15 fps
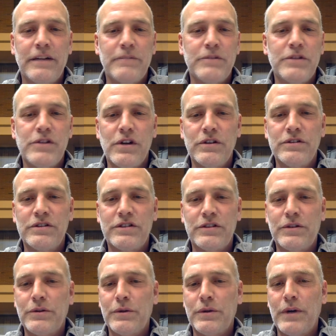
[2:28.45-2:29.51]
To those
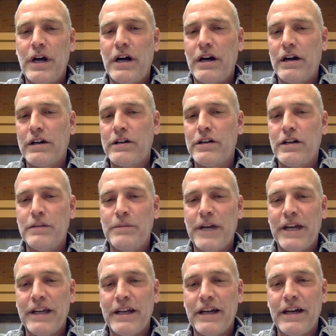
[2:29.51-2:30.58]
who are called
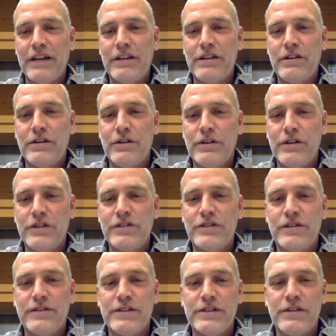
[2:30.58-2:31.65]
by God through the
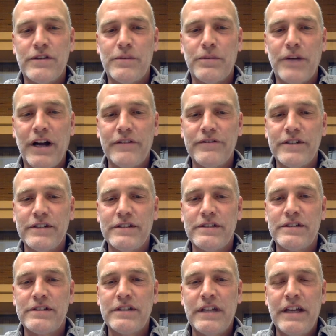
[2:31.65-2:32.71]
service of the
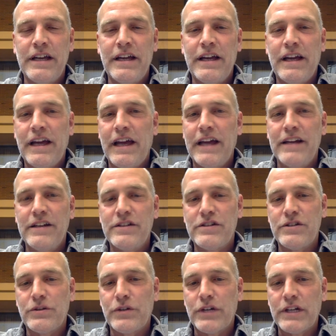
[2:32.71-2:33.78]
prophets, and
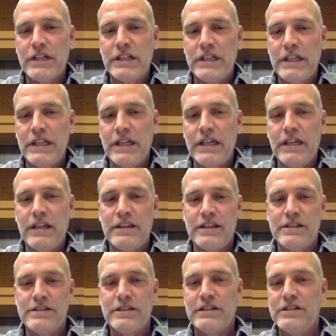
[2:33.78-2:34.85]
historically
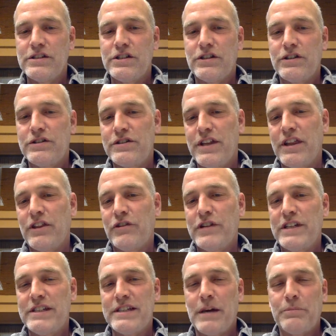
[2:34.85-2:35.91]
this concerns the 3
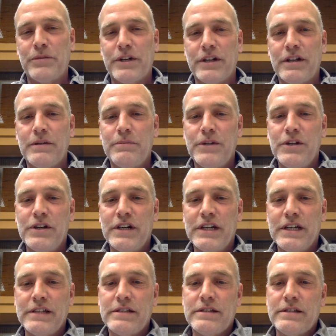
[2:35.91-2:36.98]
separate
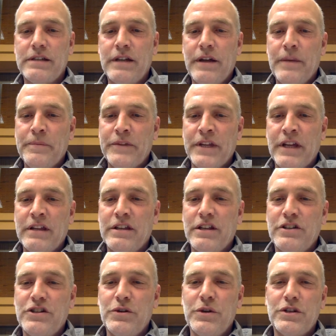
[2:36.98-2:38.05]
communities. The
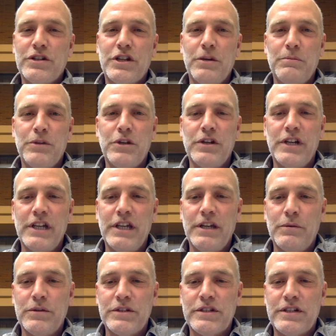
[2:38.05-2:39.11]
Jewish community
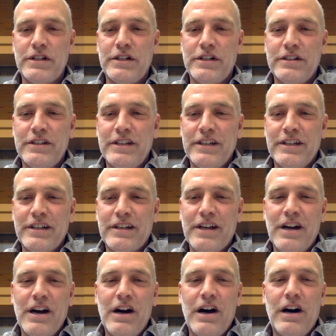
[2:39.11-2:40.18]
was called the
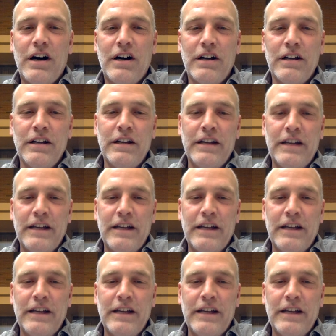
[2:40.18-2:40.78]
Kahal